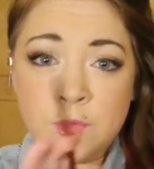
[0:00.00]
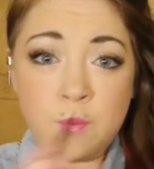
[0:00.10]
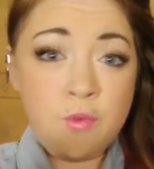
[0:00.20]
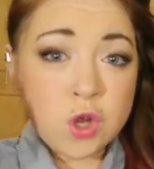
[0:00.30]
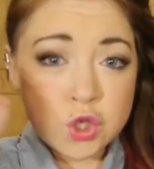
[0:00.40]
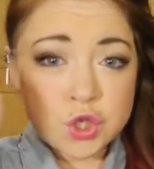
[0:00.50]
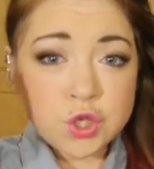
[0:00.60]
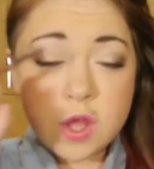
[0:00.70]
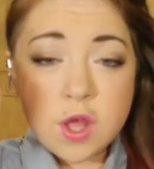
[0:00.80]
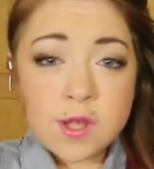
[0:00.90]
a
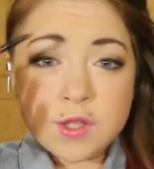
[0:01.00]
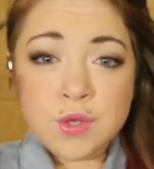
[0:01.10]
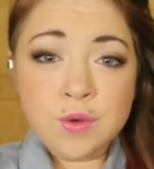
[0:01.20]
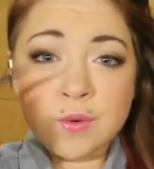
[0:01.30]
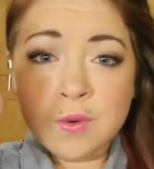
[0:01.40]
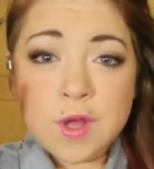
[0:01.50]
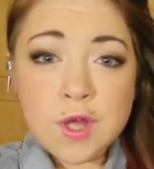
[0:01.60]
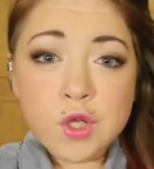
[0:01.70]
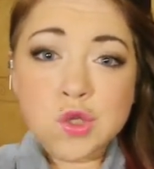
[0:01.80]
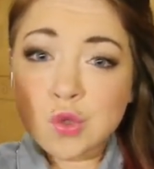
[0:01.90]
brush to
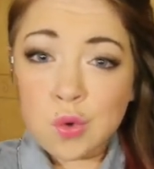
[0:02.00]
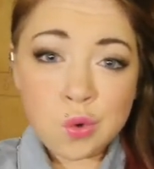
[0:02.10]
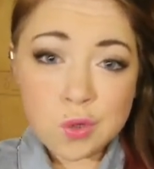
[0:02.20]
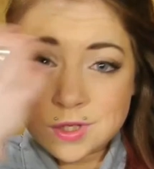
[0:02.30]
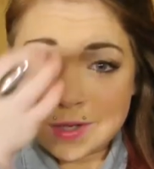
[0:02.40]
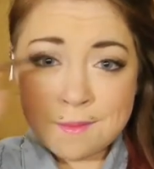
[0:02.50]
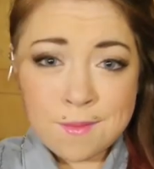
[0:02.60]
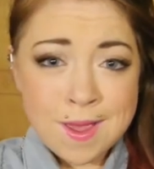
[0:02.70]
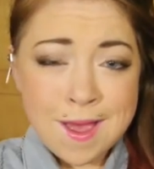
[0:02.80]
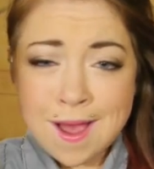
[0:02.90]
sort
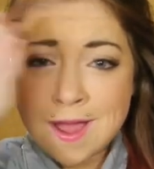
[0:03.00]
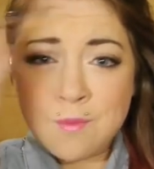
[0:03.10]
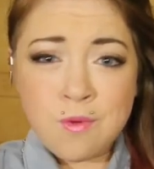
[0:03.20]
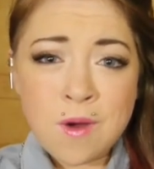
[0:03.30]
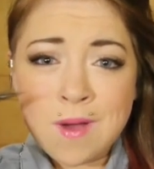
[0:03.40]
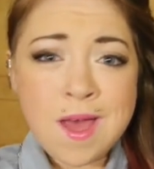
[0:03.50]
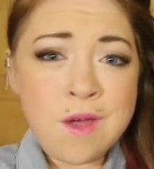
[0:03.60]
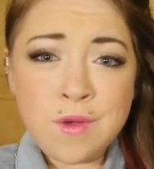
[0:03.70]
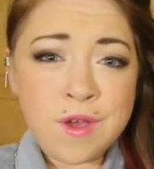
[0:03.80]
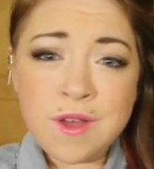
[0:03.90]
my eyebrow
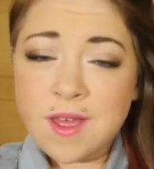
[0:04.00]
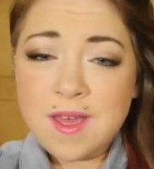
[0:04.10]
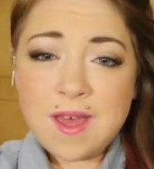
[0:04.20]
area